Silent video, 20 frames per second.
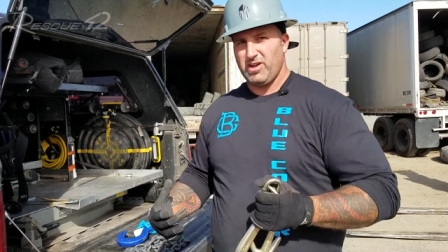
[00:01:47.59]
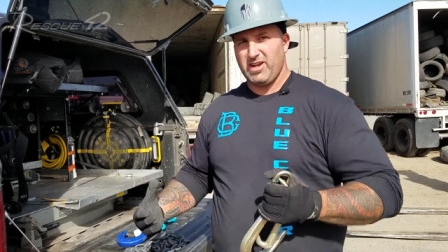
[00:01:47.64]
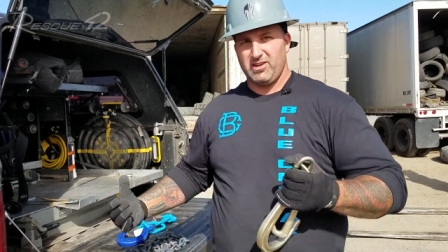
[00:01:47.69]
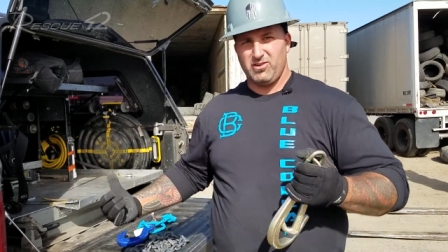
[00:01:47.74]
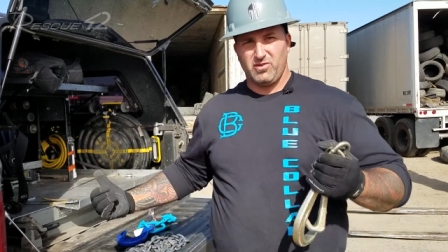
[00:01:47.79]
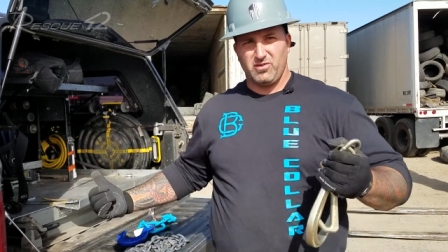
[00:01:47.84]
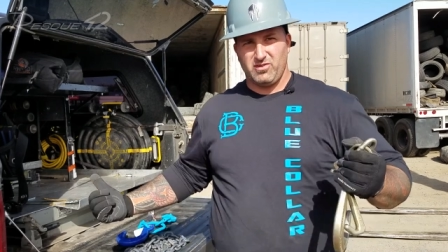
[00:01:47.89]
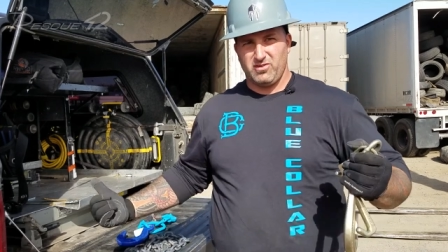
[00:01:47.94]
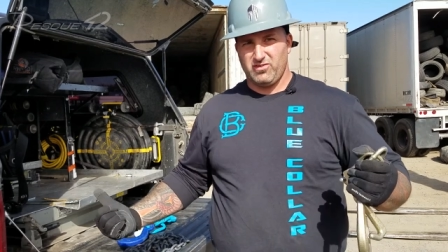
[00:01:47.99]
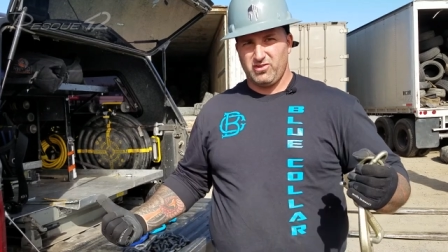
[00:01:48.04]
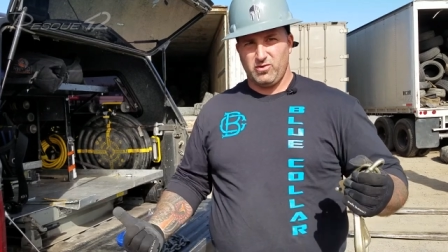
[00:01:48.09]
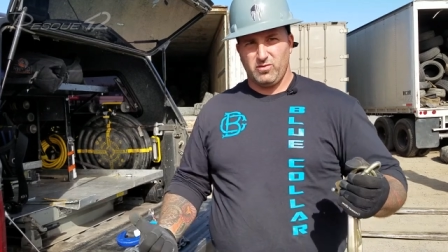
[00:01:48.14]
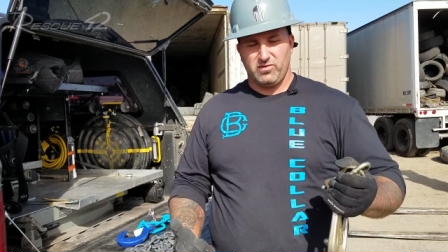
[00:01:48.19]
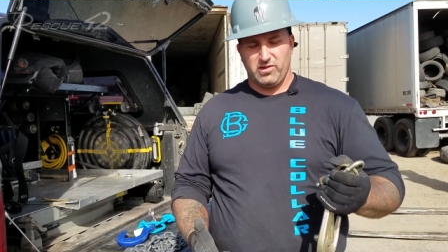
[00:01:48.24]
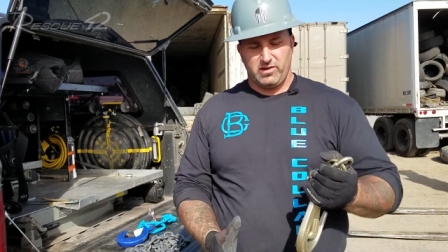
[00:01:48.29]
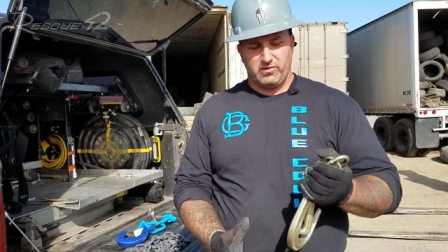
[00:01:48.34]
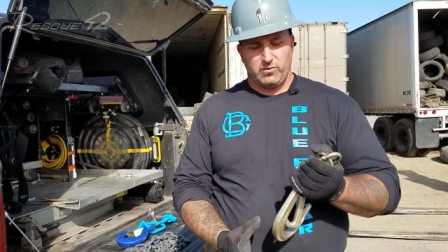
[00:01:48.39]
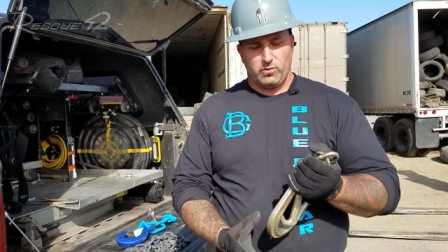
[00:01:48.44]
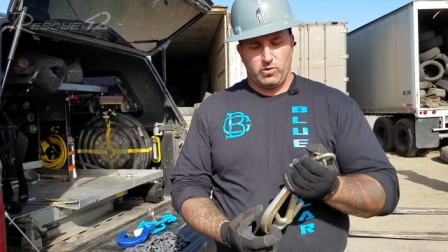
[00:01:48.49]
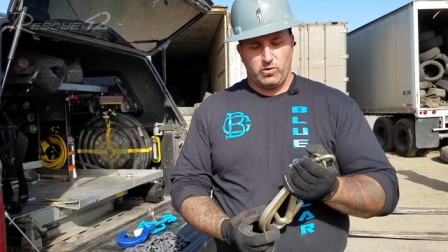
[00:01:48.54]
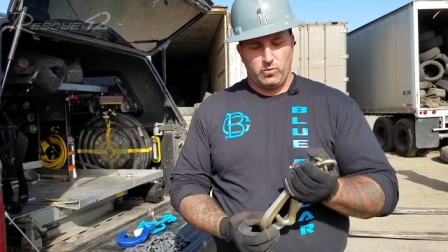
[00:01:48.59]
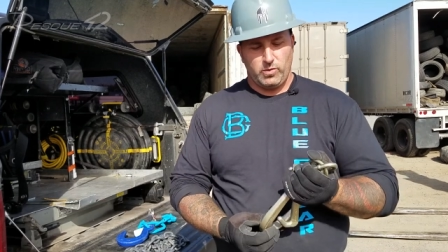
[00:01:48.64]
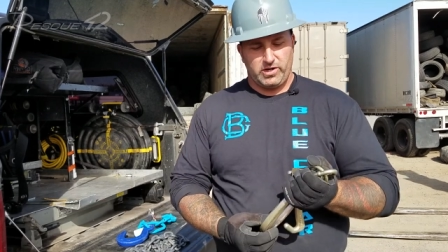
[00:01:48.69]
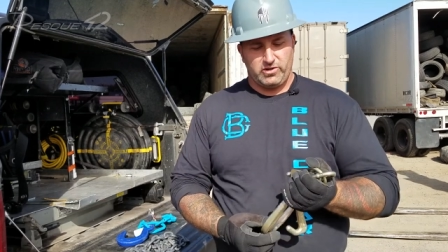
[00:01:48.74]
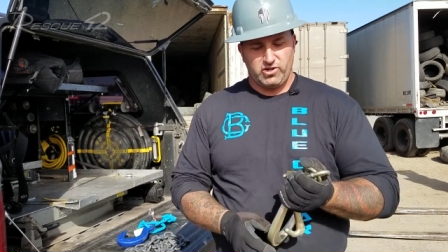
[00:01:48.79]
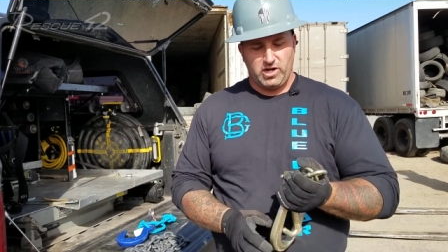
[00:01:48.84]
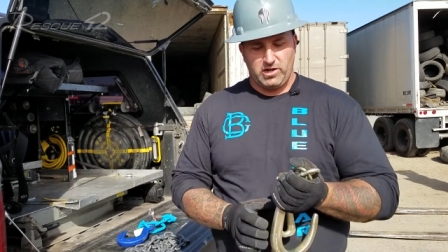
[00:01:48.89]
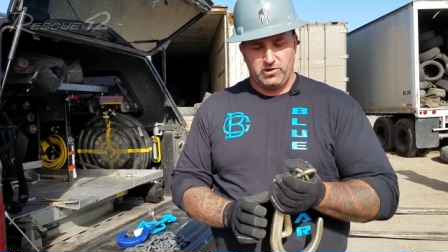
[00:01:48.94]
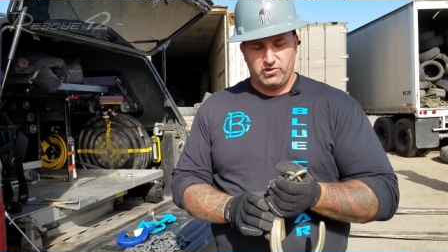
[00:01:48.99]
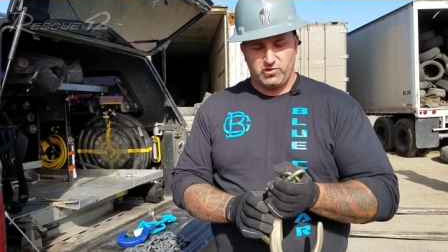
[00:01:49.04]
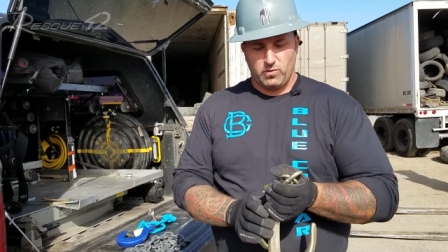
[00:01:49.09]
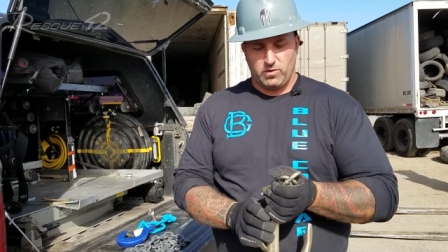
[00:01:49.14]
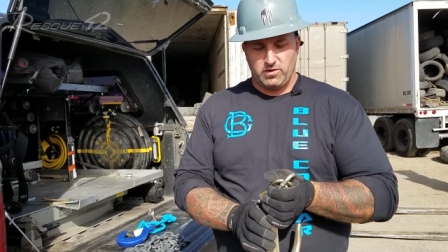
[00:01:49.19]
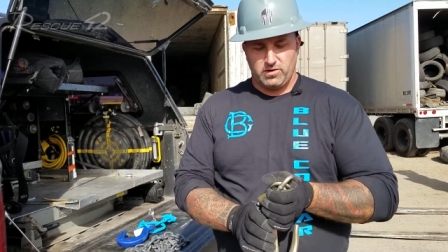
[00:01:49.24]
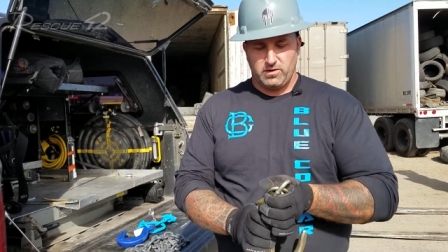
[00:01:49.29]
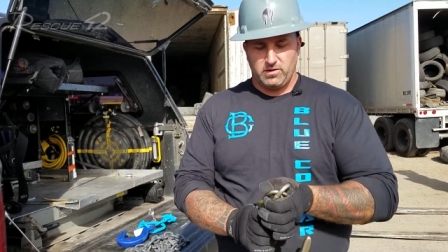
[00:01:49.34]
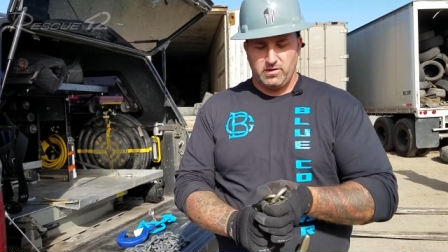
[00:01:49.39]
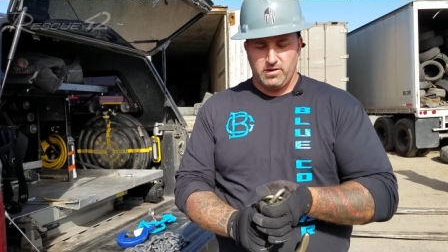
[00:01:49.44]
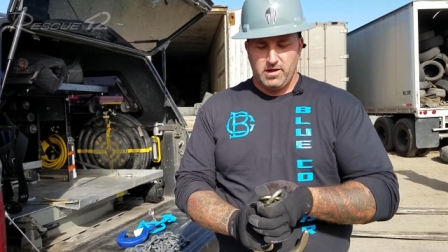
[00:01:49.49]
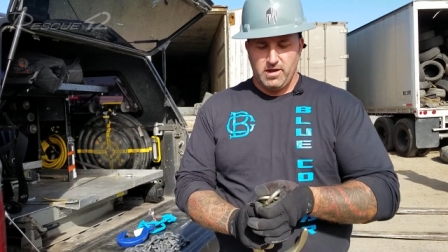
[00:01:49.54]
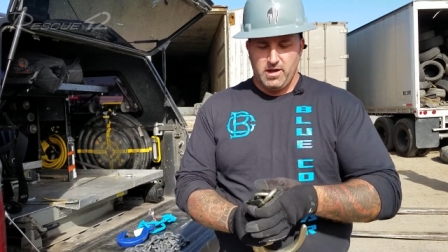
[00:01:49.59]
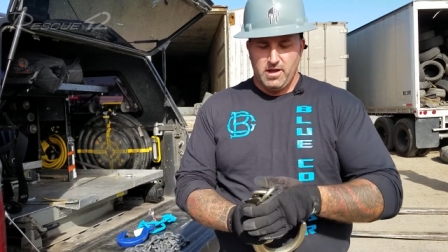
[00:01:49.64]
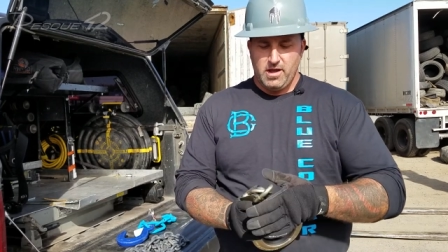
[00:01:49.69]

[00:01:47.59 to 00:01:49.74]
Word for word: You can you just use it as a real quick chain shortener.